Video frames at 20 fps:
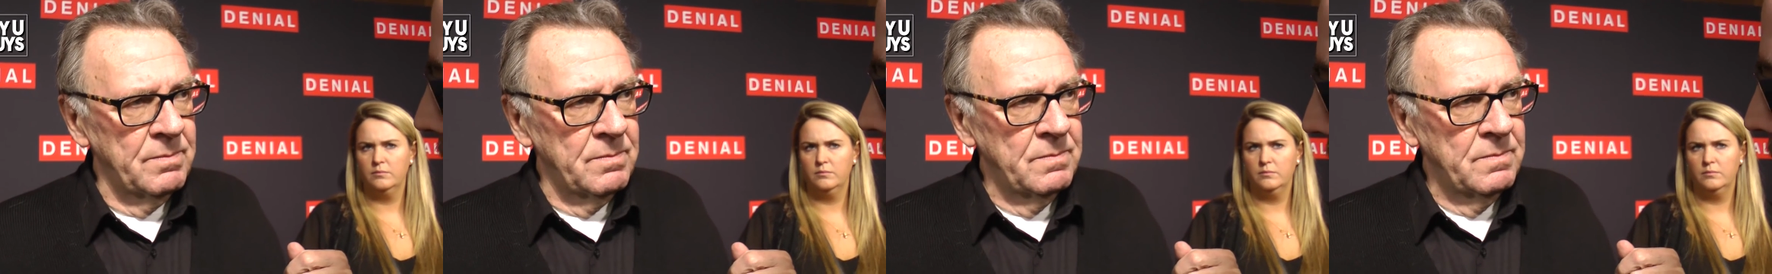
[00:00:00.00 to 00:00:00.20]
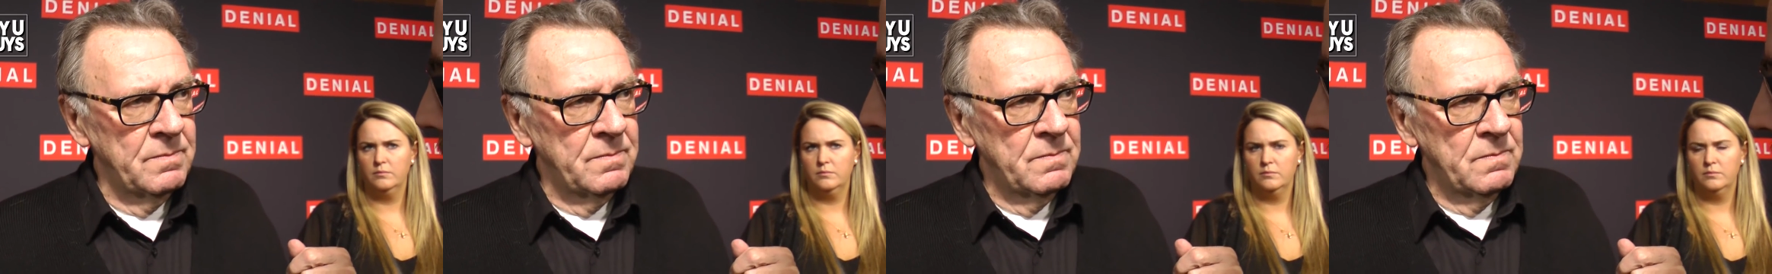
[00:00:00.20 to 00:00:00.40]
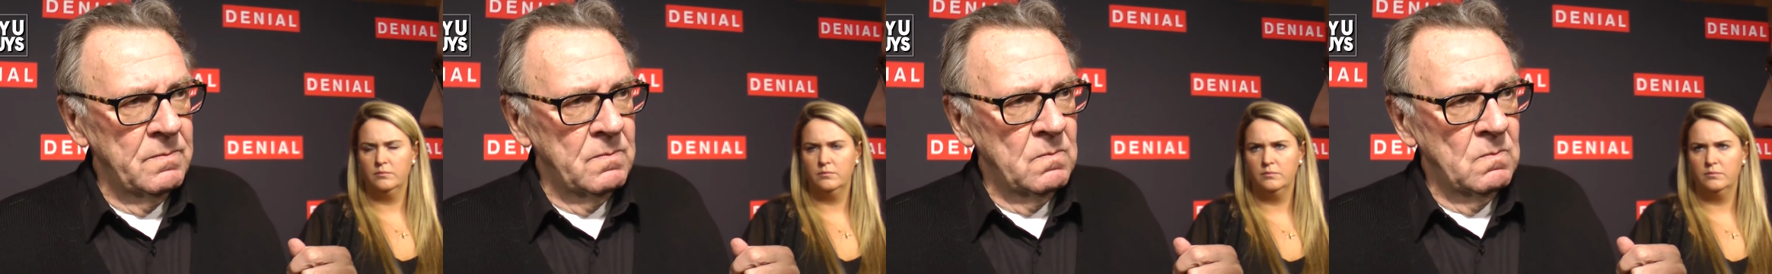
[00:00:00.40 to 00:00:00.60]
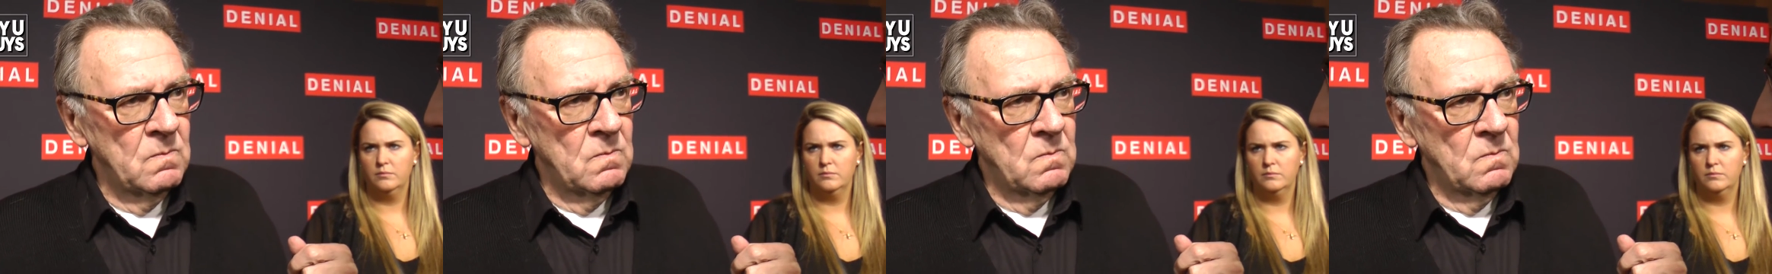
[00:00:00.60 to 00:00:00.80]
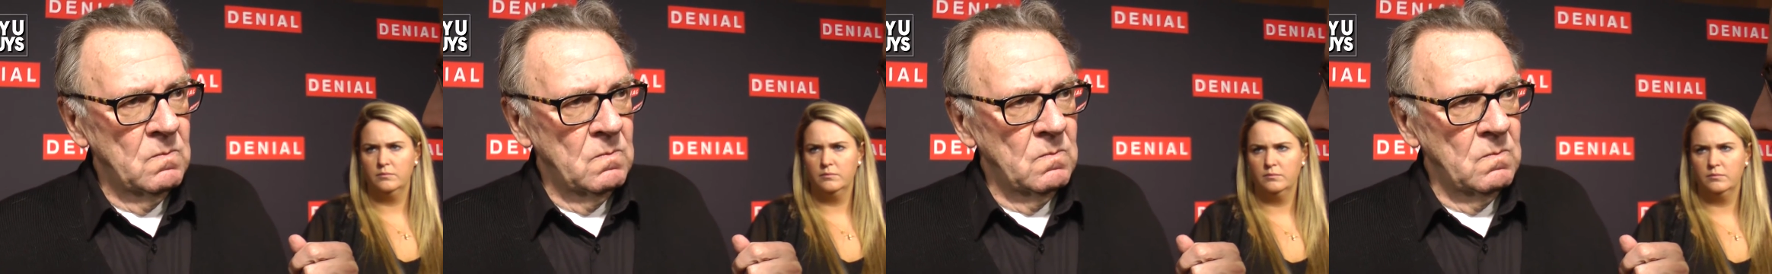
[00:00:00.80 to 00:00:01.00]

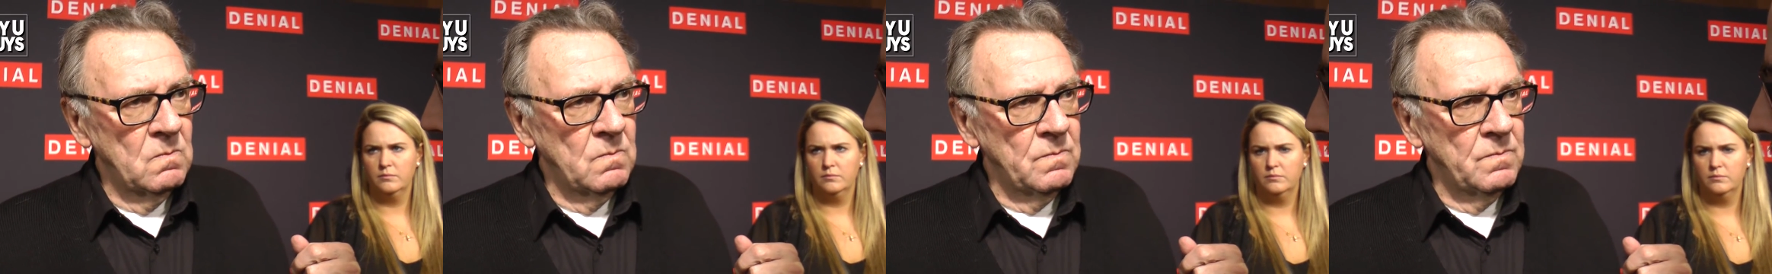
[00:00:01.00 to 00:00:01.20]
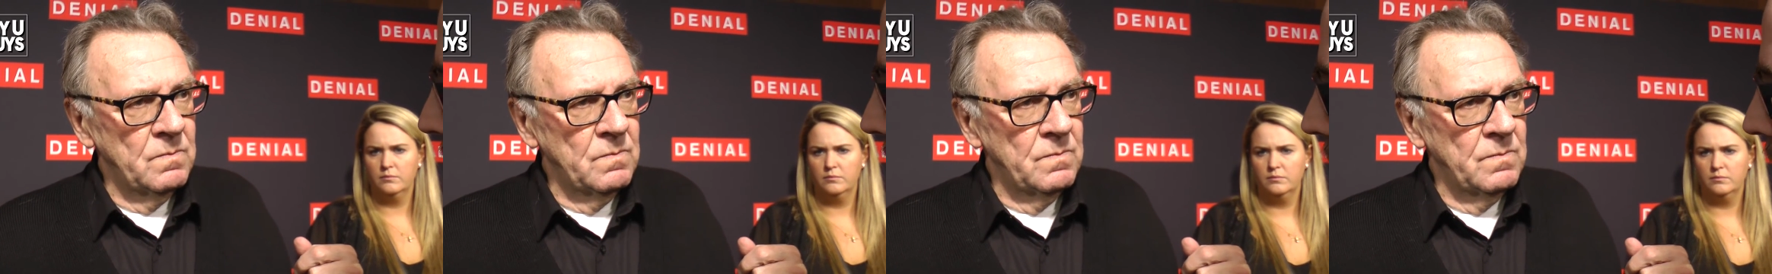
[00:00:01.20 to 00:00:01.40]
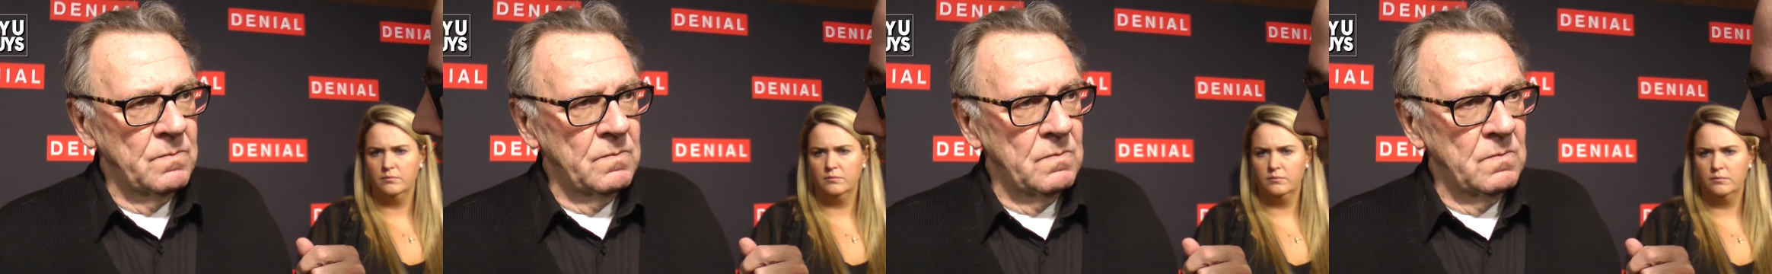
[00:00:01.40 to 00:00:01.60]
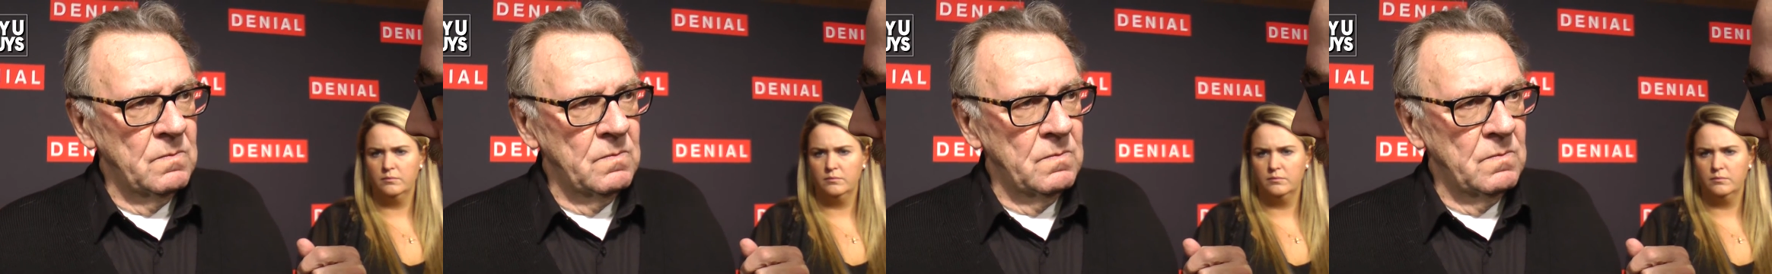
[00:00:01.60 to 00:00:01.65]
(no one is talking)